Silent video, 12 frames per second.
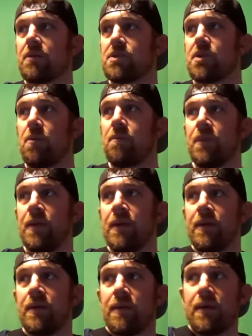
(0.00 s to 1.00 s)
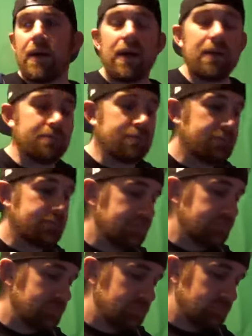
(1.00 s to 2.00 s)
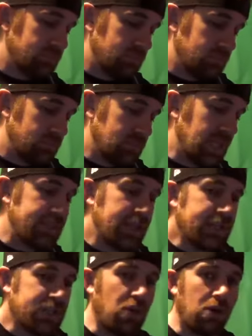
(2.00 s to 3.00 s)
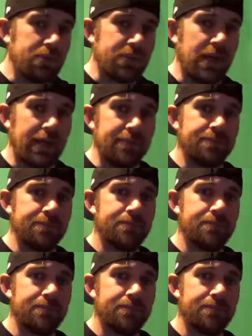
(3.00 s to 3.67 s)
So um, that, that's all I'm saying.